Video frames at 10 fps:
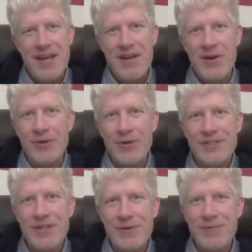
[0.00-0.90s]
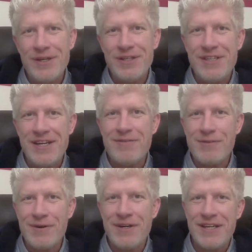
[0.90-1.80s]
at Orson Hill Realty in
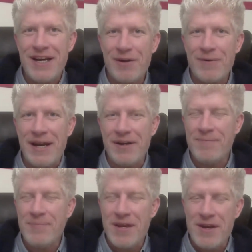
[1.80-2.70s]
Evergreen, Colorado.